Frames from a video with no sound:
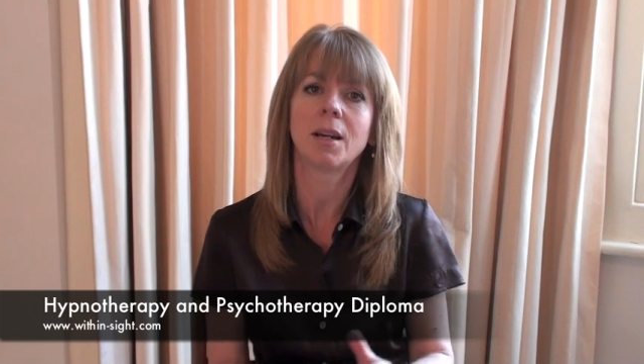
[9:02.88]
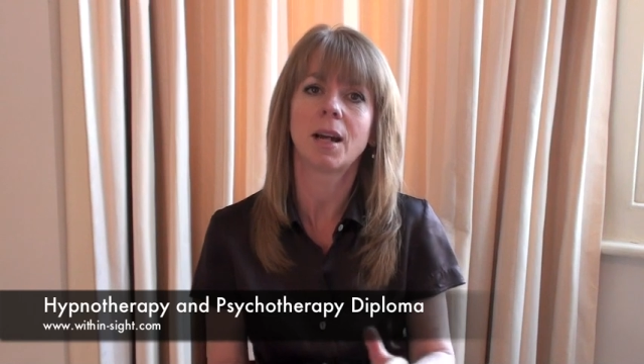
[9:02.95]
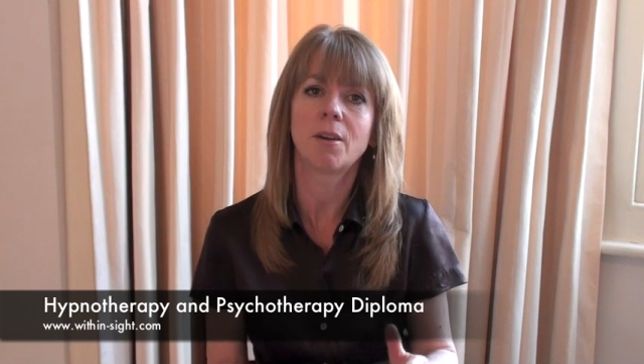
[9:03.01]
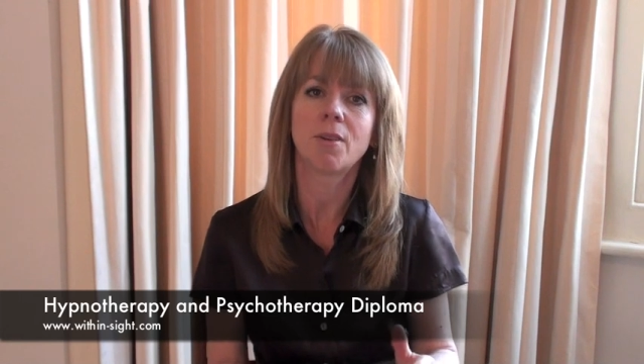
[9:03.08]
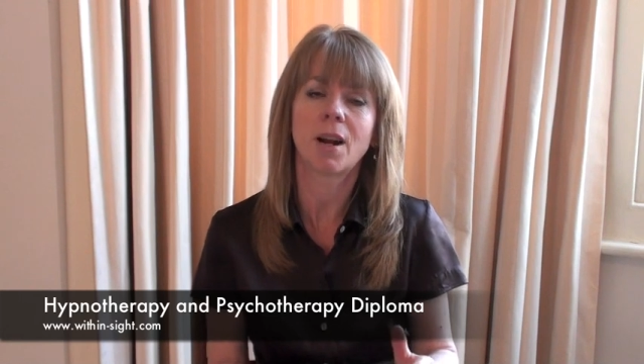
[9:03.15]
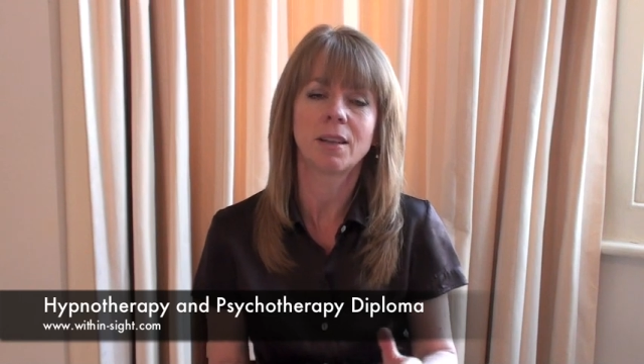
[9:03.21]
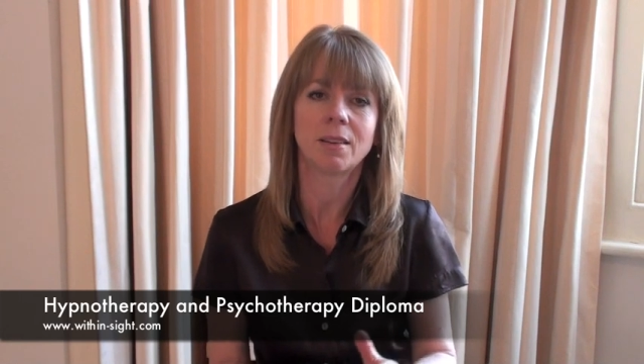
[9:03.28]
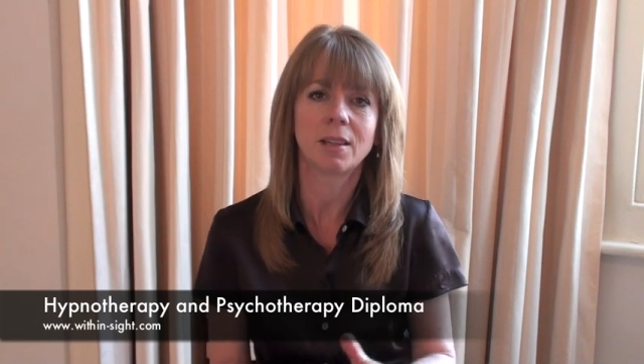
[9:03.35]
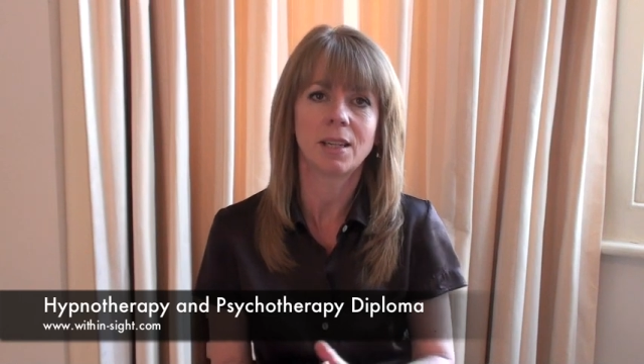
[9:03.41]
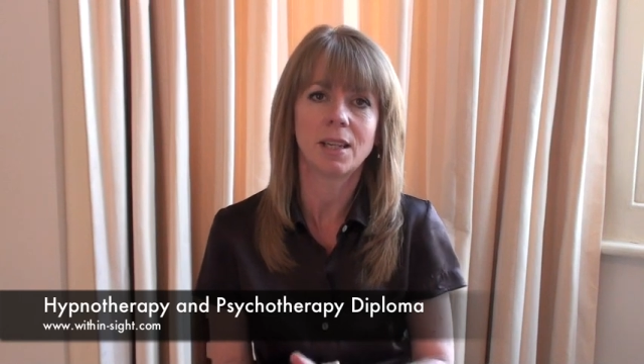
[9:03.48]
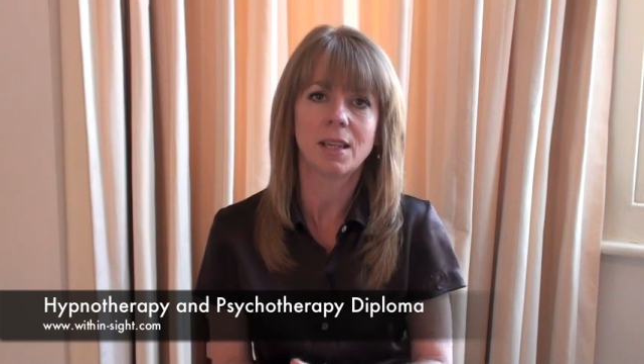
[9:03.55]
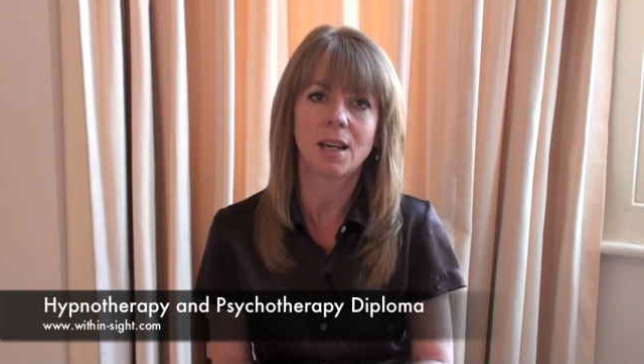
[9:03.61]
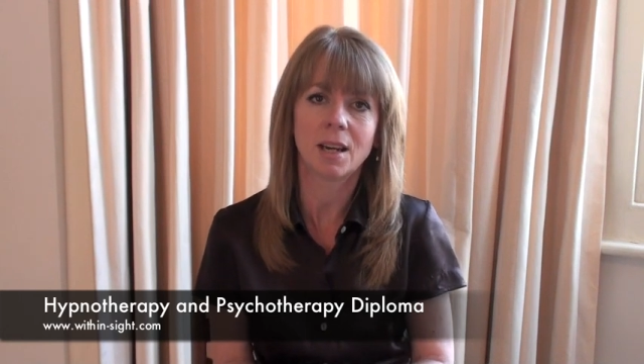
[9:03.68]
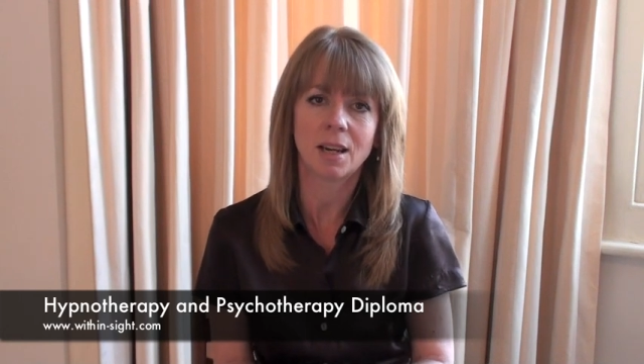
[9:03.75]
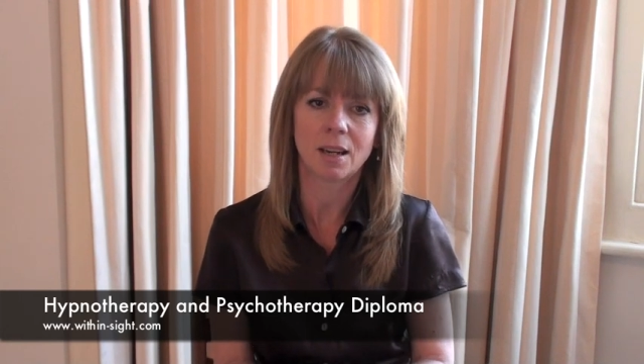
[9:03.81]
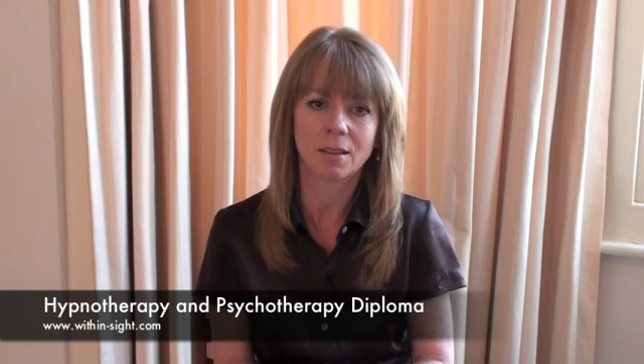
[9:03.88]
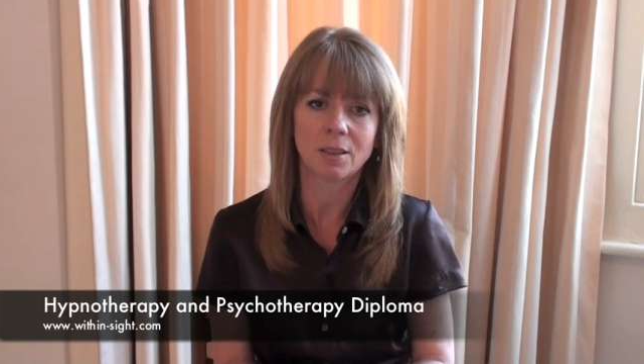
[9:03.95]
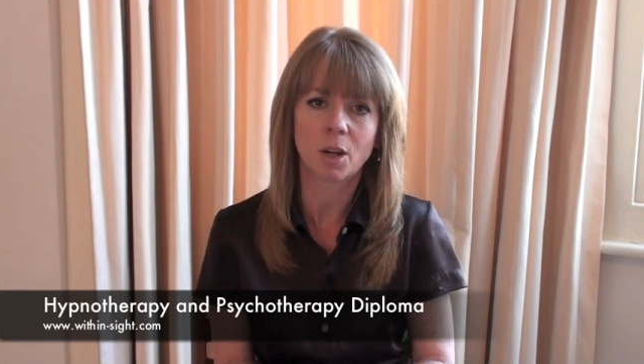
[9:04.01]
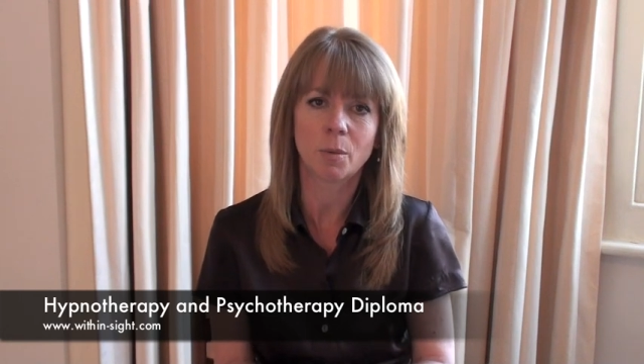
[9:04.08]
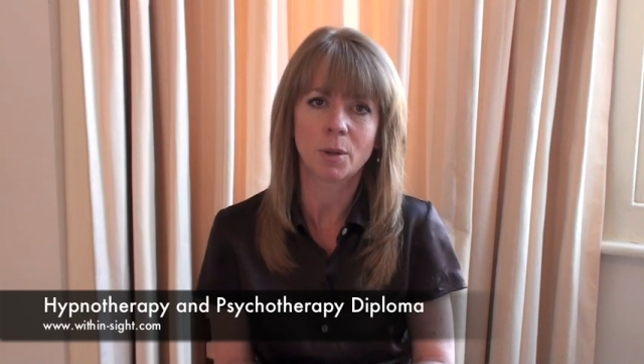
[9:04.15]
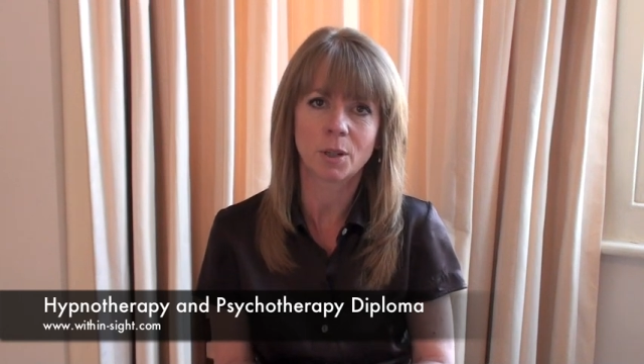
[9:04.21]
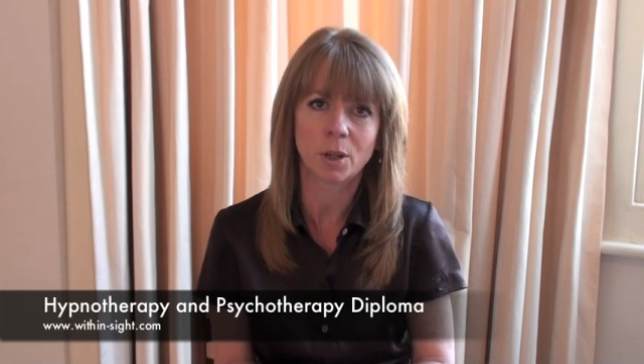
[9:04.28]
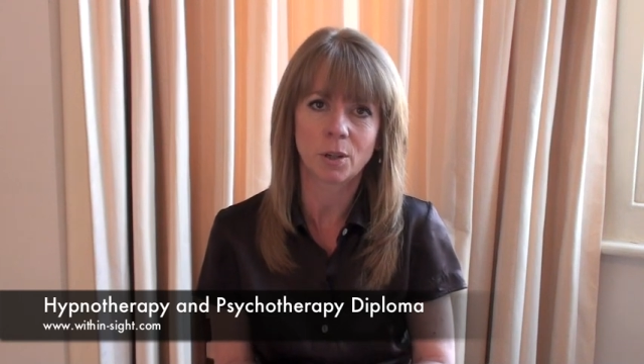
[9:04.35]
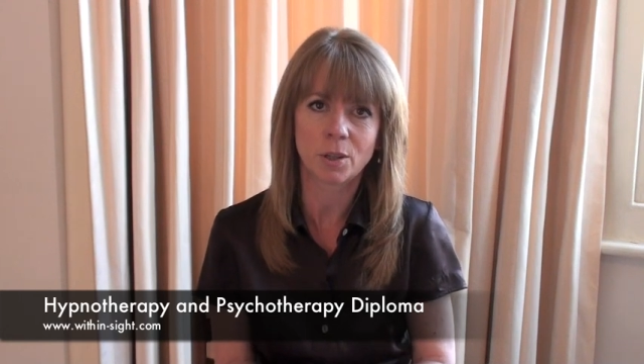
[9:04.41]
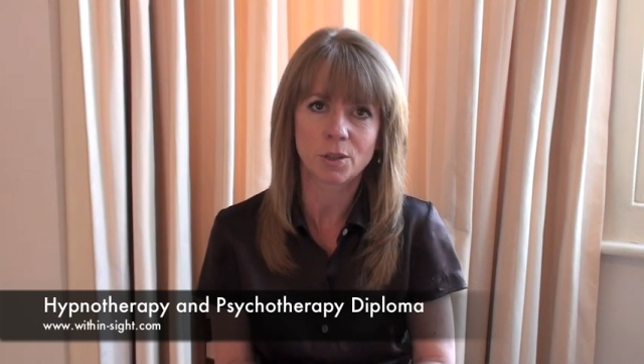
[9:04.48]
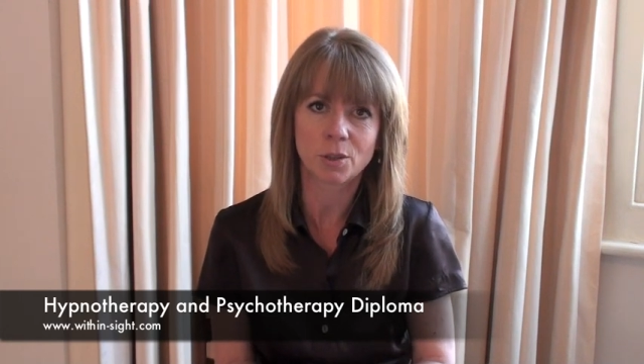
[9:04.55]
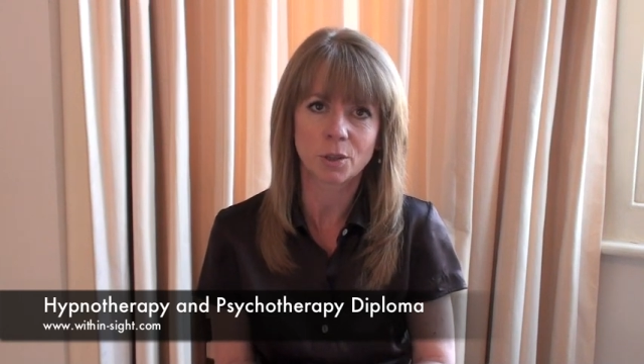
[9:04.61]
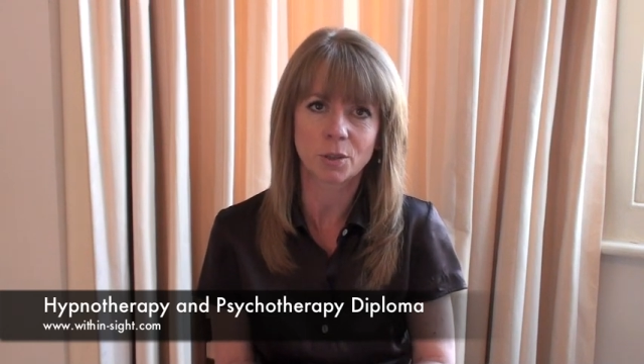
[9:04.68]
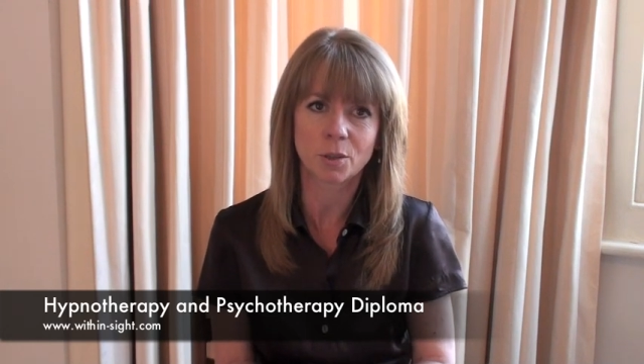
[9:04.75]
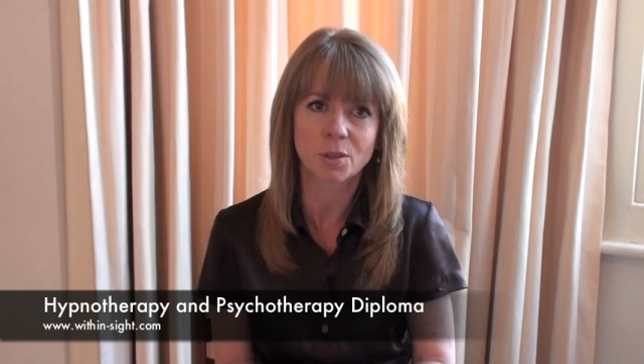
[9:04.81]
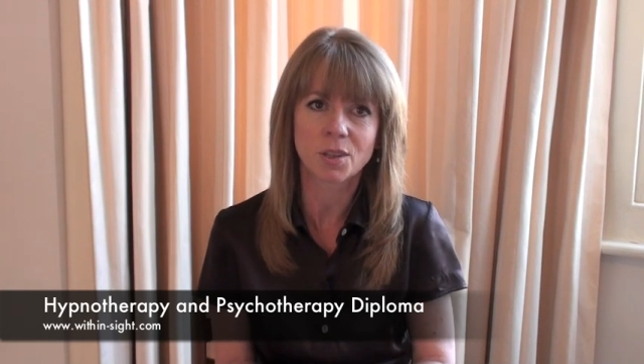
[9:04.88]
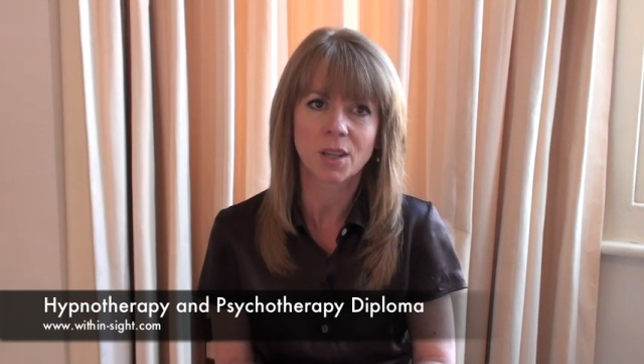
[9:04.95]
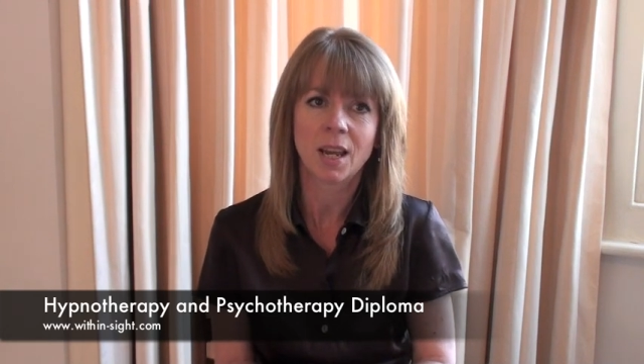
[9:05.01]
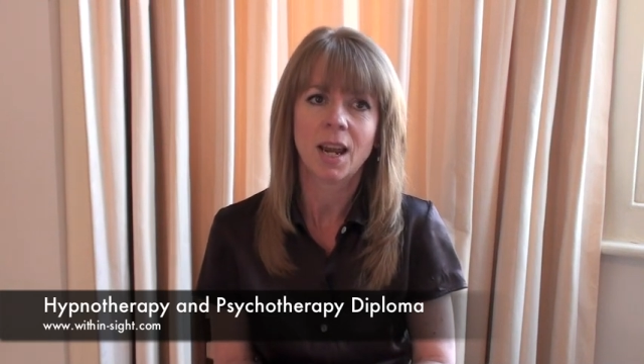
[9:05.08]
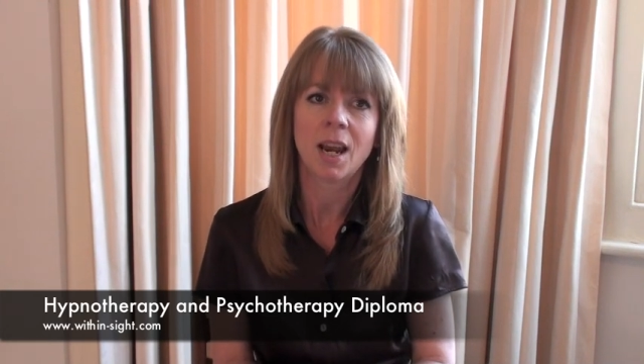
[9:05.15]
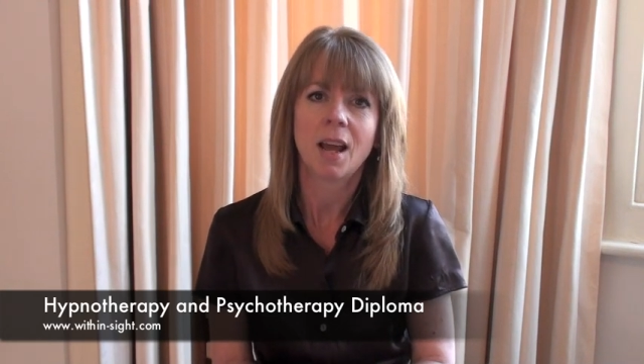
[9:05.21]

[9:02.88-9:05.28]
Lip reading: I ran the Uncommon Knowledge course,